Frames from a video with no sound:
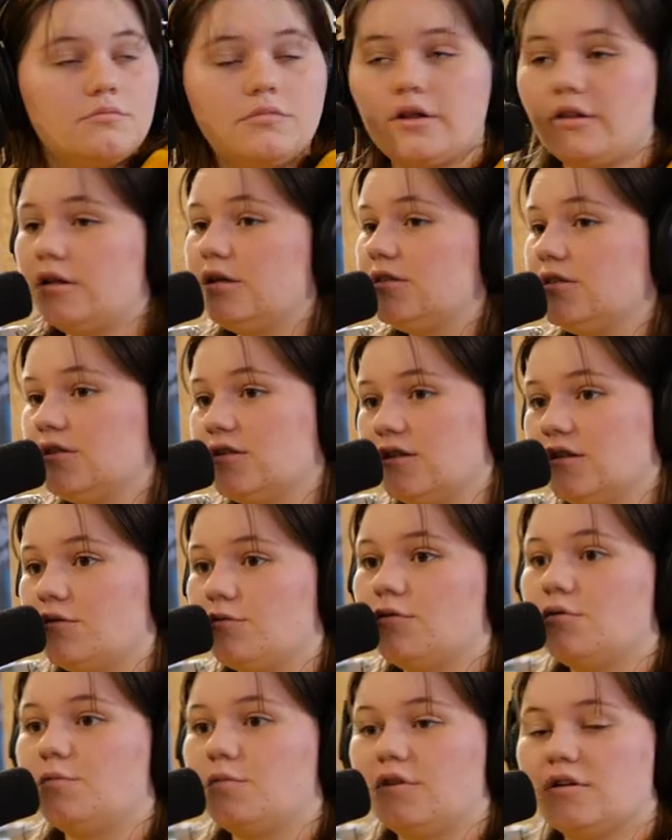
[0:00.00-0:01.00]
but Lisa's in the
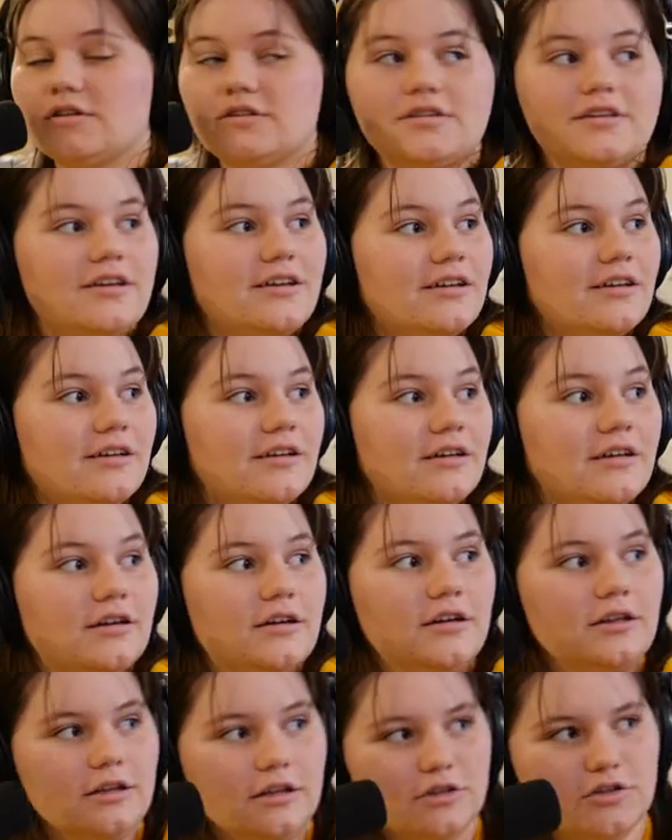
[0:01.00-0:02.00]
room with us.
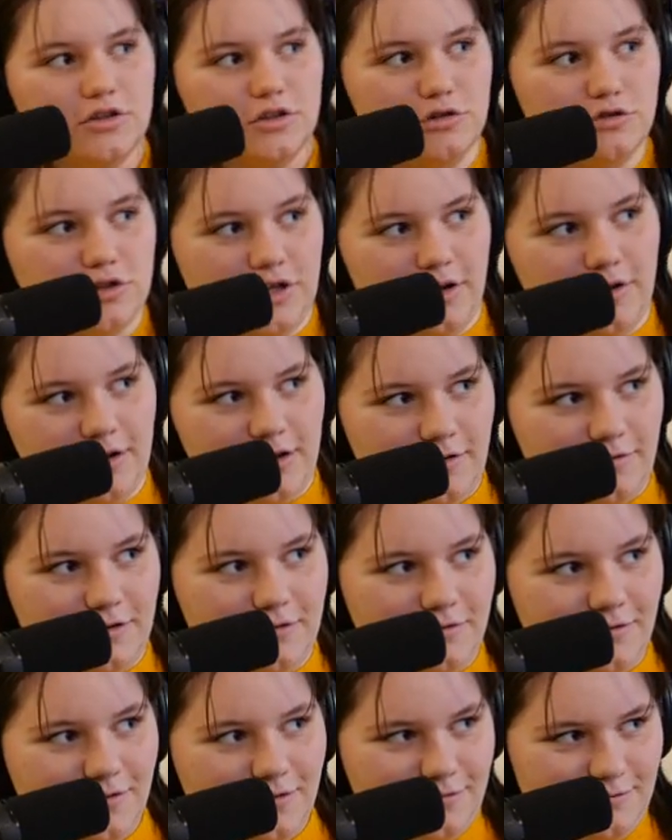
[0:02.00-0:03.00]
You Wait, so you telling
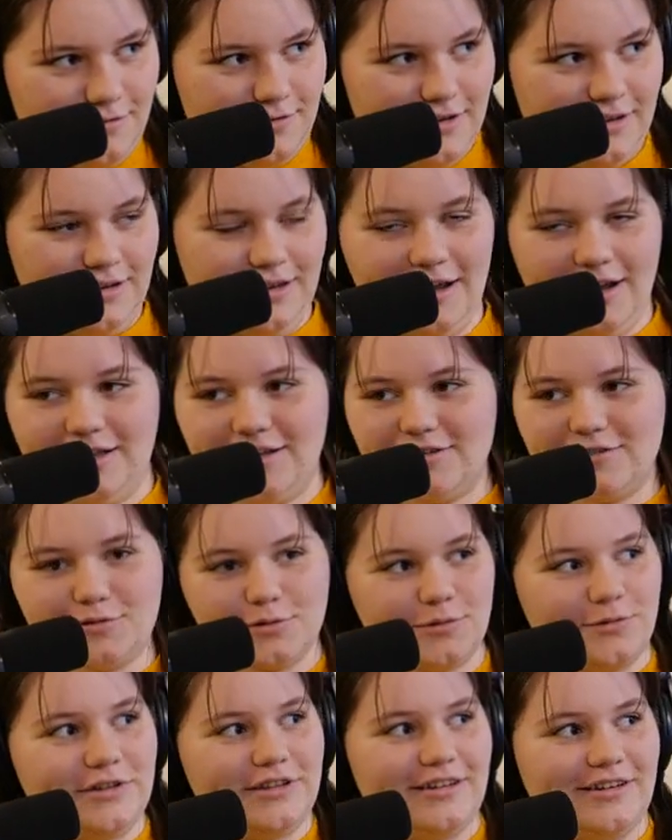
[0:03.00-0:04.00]
everyone? You telling anybody? Yeah, that's
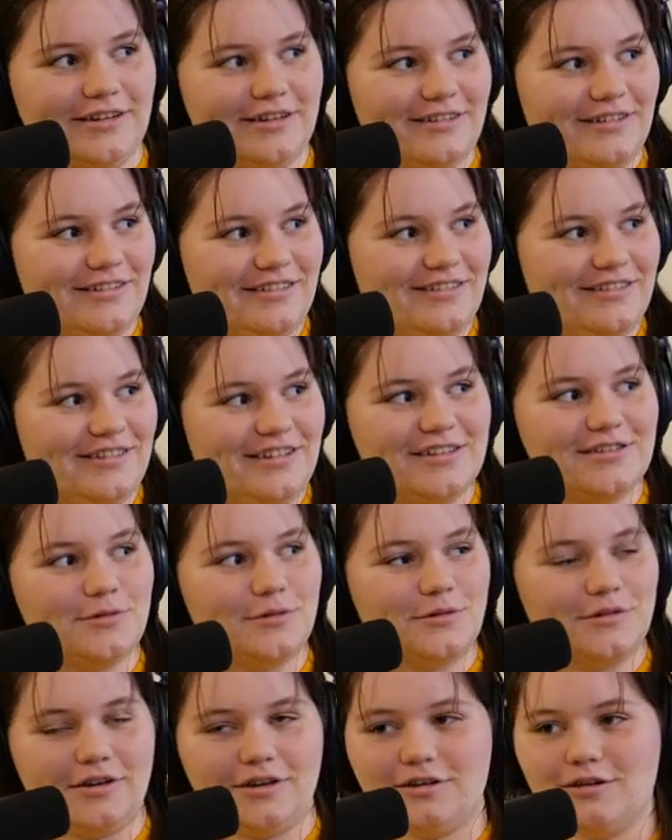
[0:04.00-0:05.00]
what we thought. This is that's where what it
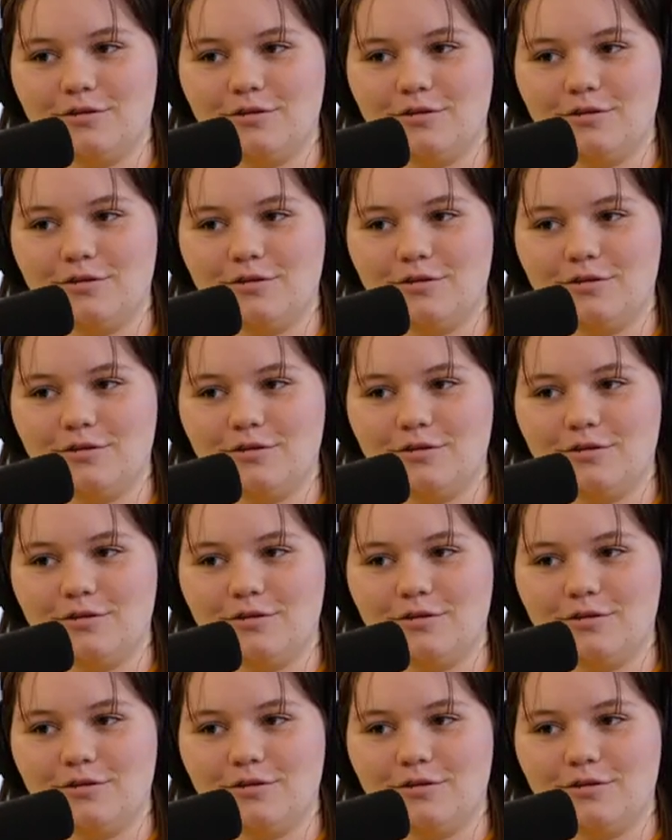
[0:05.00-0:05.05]
starts.